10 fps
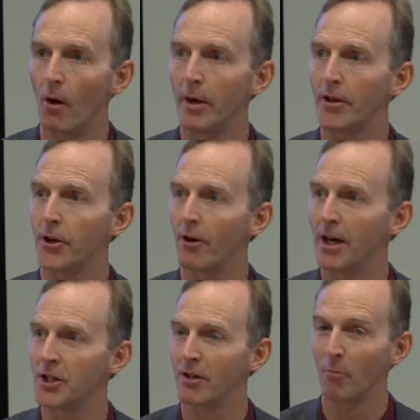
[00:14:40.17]
going in the
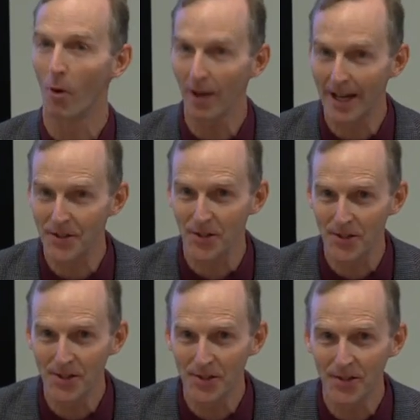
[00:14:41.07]
direction of more
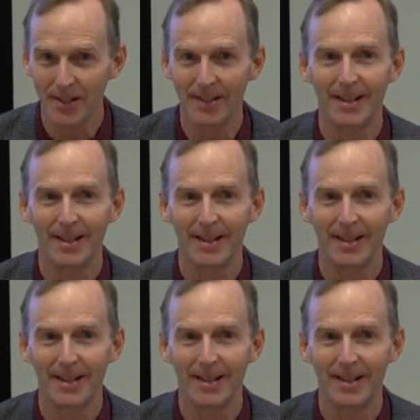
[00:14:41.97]
licenses